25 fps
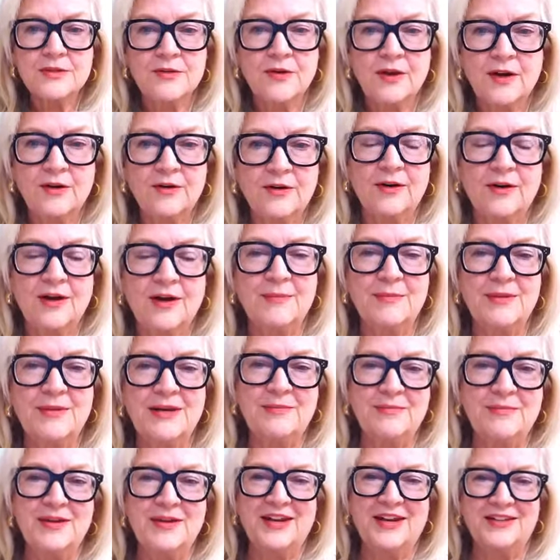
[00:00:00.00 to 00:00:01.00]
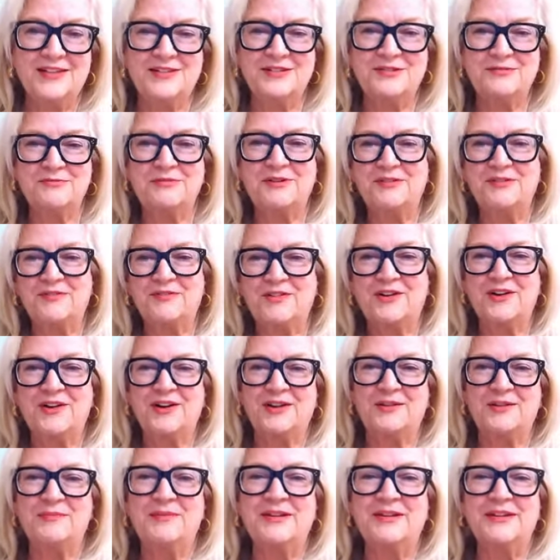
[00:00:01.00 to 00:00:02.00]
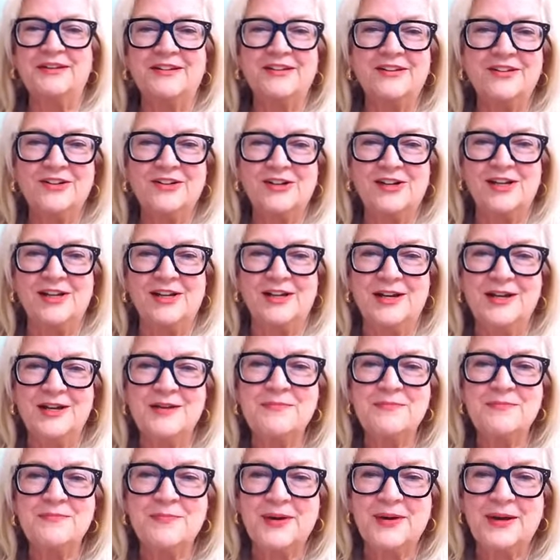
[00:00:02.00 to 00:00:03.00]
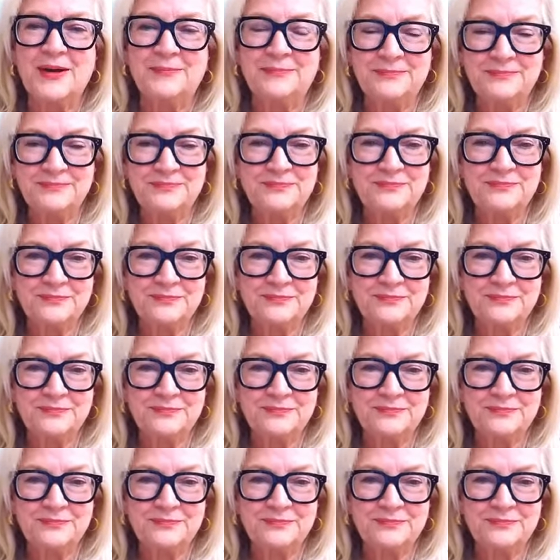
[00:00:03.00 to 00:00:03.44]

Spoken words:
So I don't know how many minutes we've already been cooking it, but